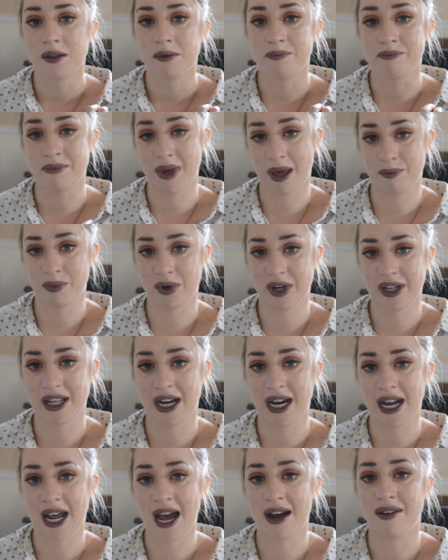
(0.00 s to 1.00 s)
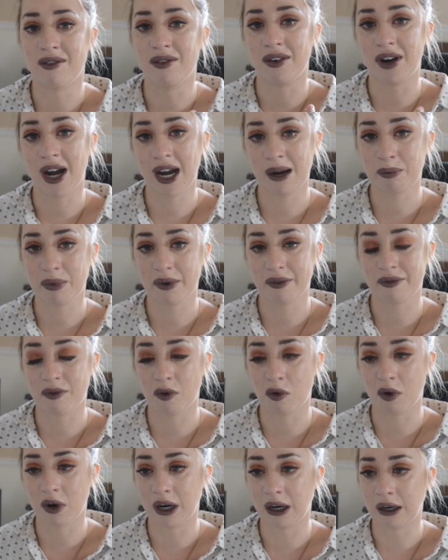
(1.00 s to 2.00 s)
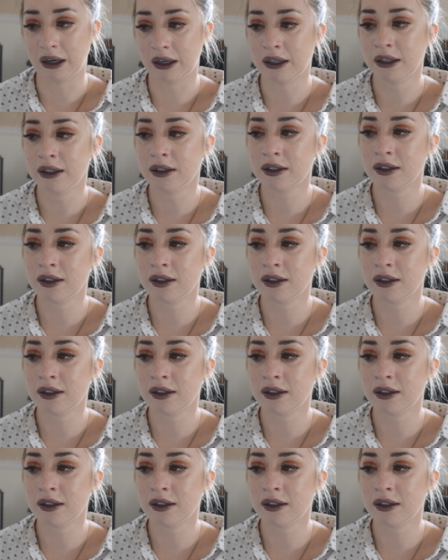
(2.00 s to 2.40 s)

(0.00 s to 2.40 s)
memory that I have right before